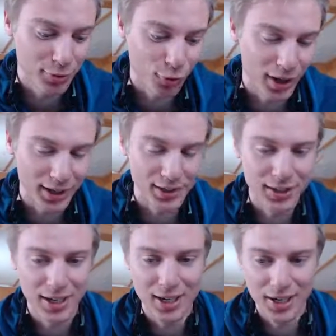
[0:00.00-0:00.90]
before I
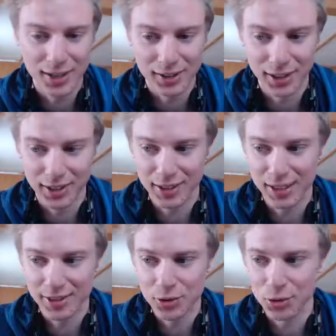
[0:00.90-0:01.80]
can like
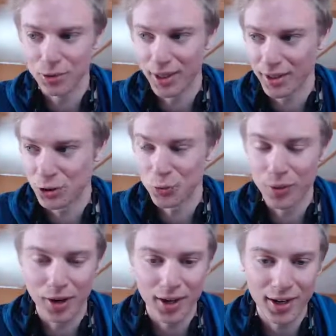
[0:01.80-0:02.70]
get to like
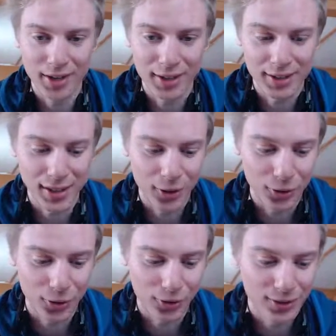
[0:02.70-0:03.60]
super high, and I
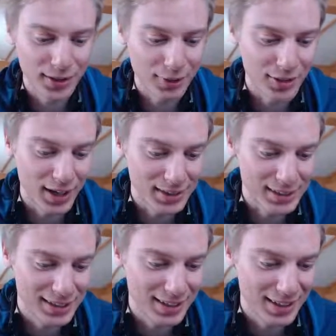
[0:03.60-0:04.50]
don't know if
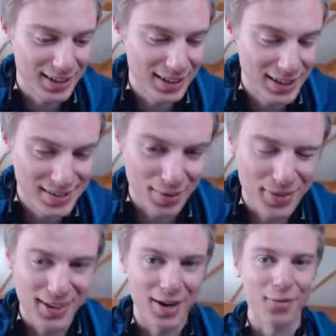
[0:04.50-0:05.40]
that's
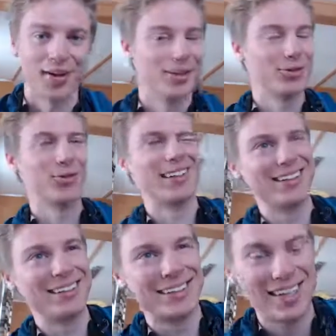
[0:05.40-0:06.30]
something I want to do.
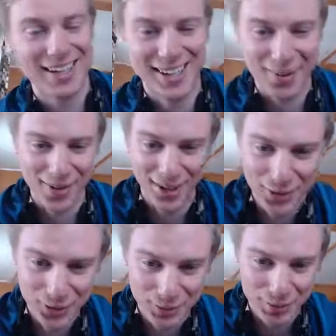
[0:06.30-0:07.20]
At least I'm
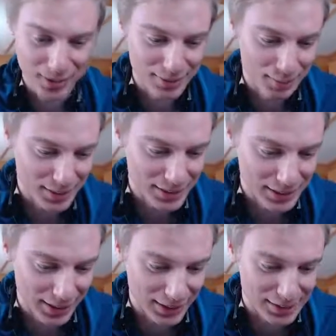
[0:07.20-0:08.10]
gonna do it
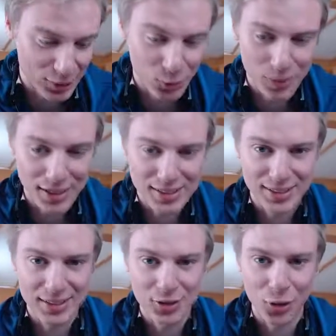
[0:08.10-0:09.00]
pretty like slow
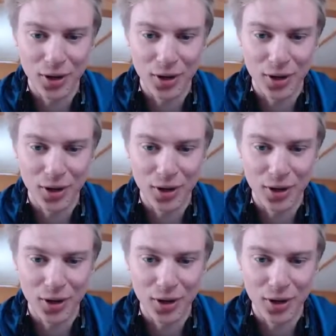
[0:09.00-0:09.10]
paced and